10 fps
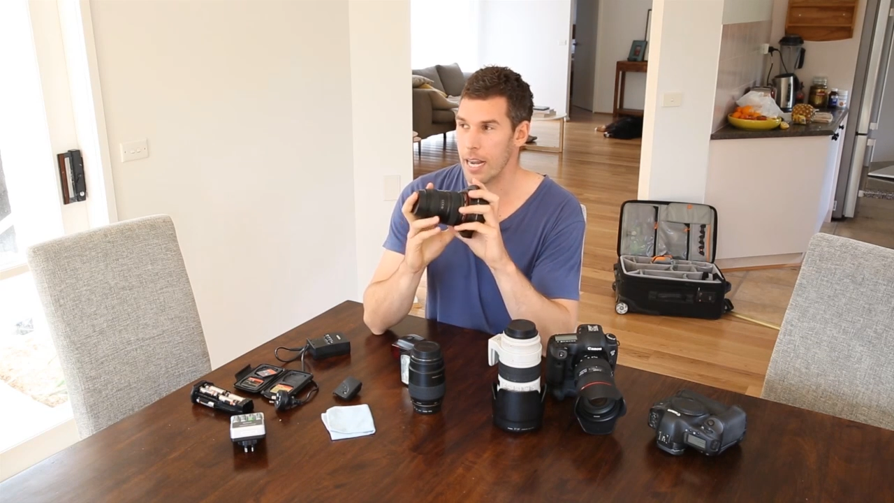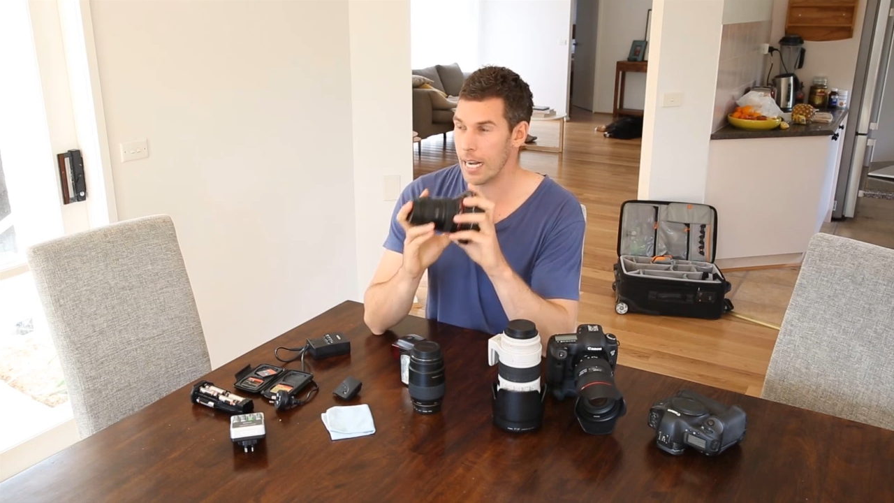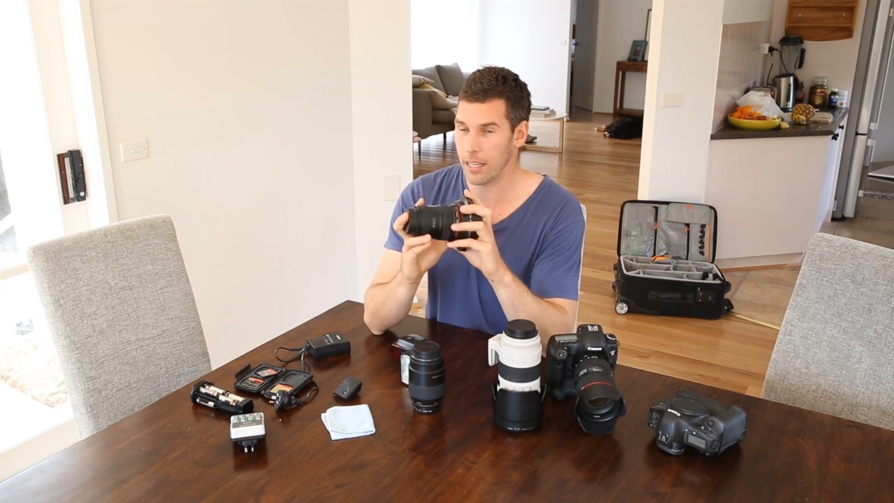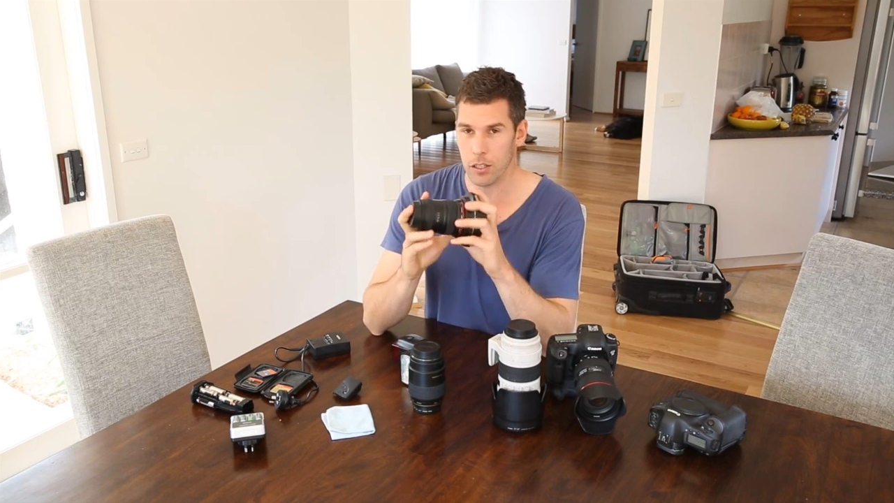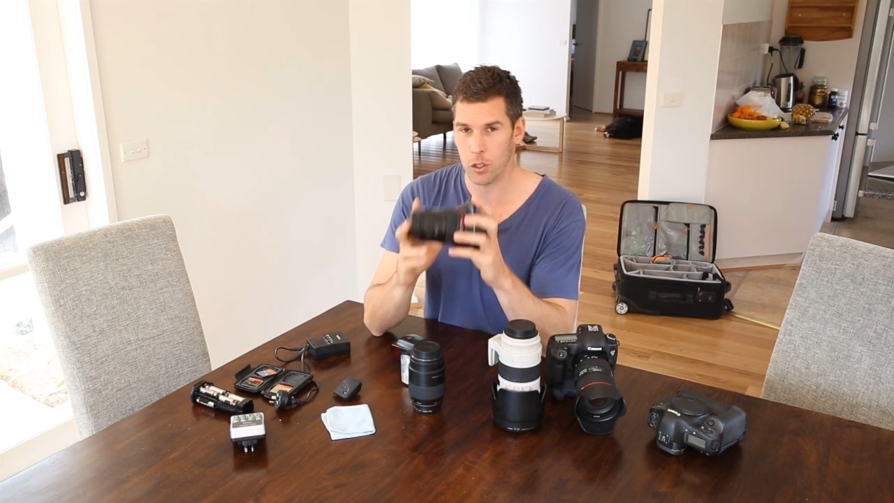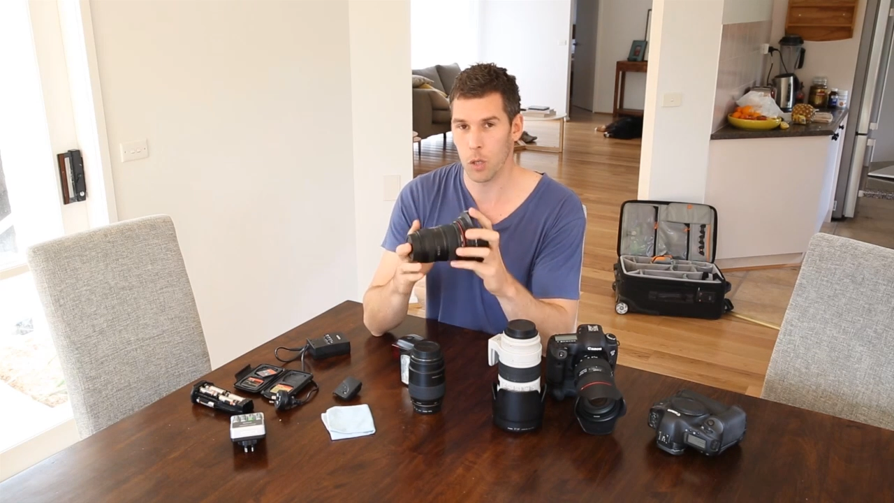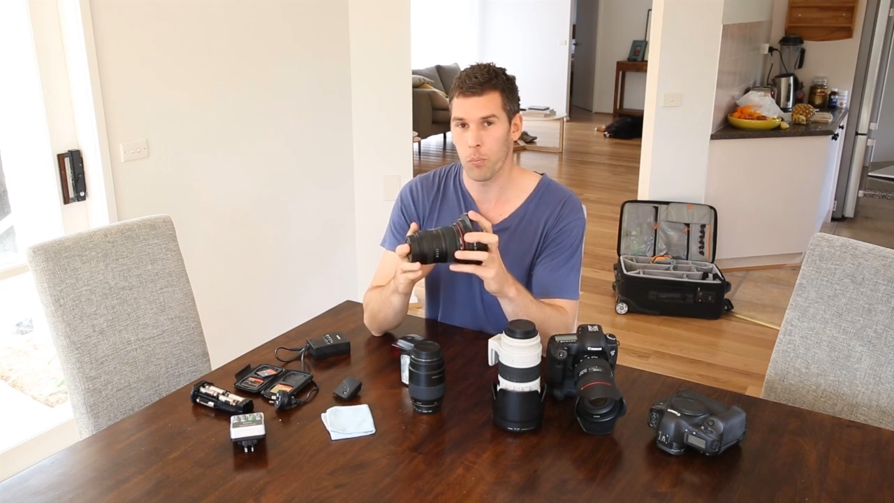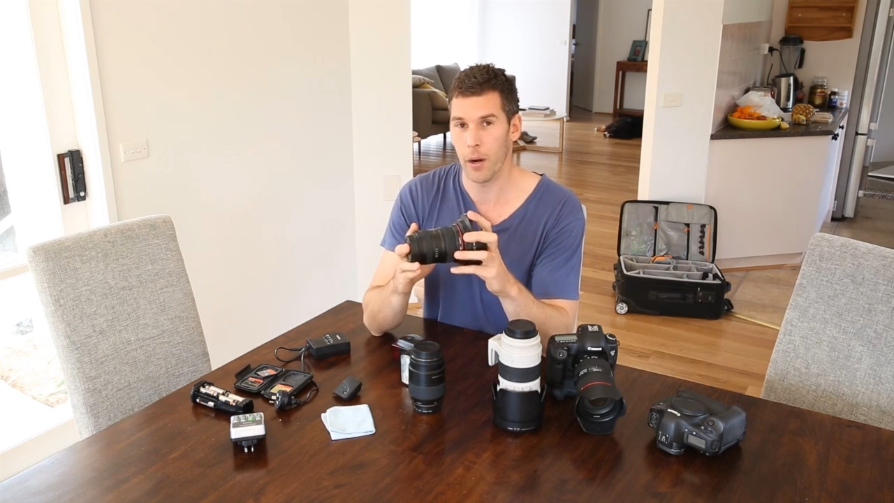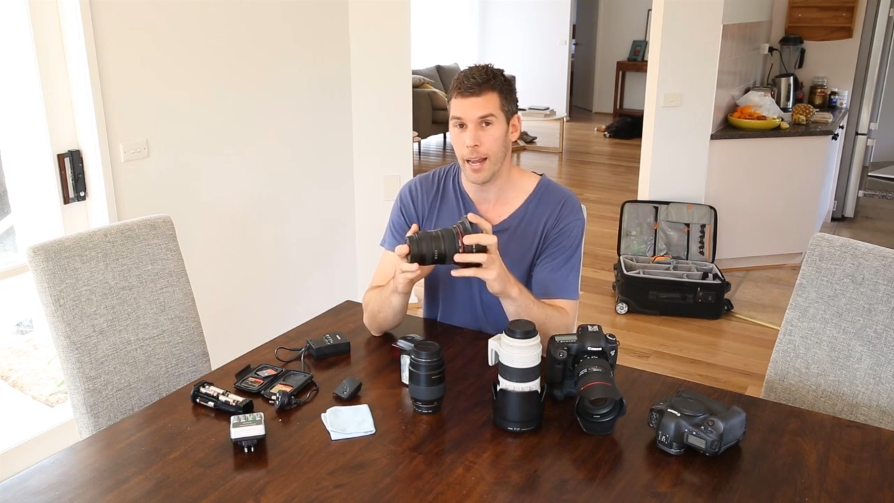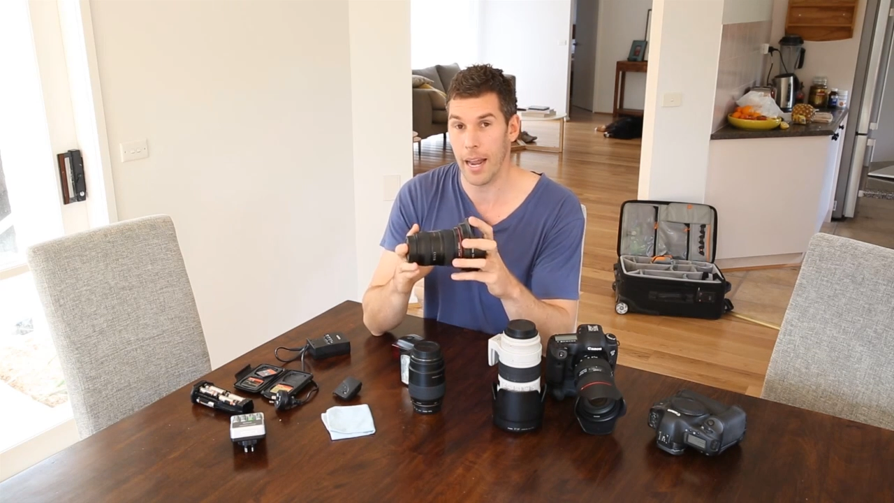needed the
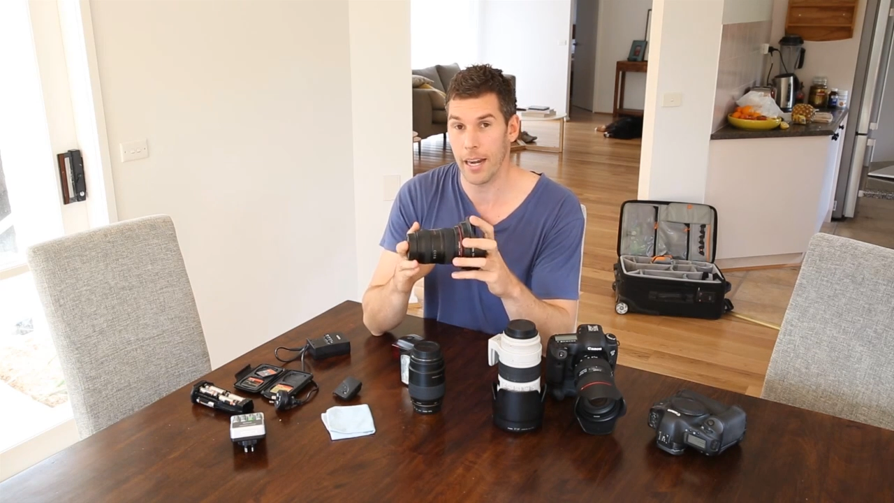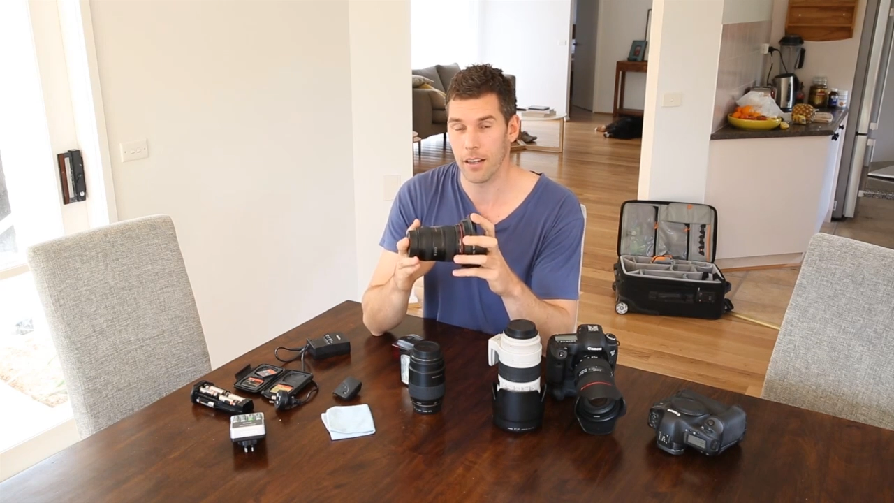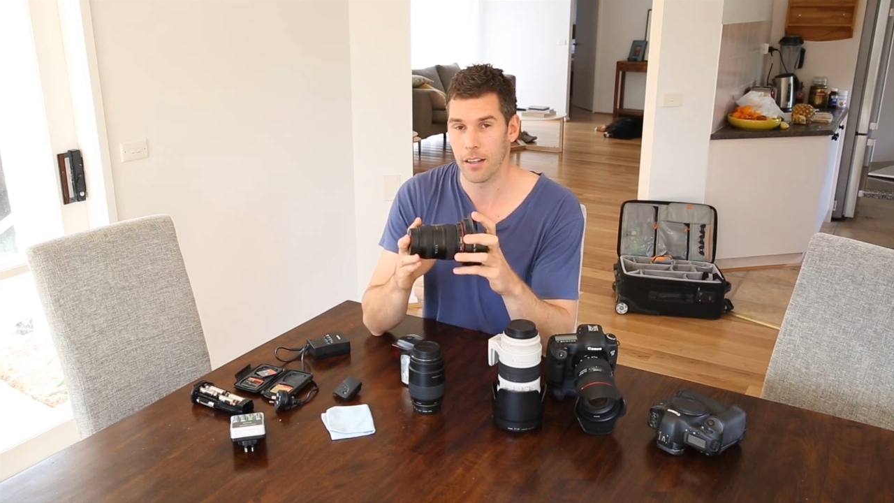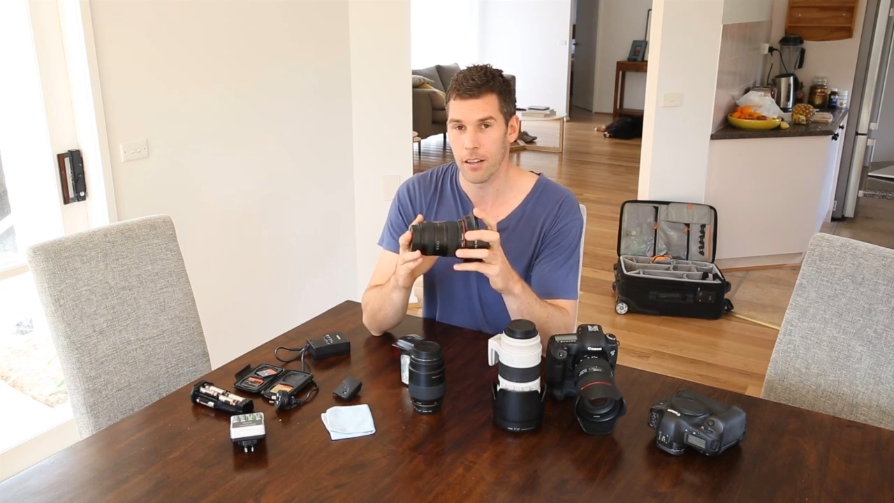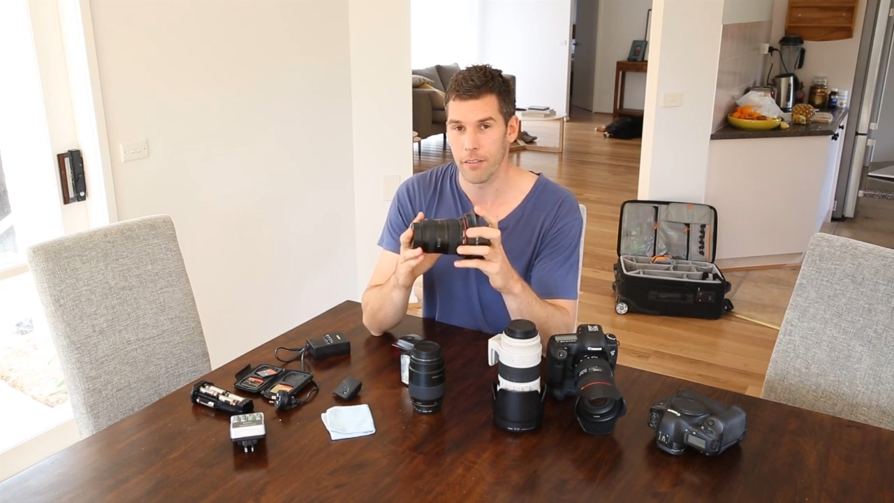2.8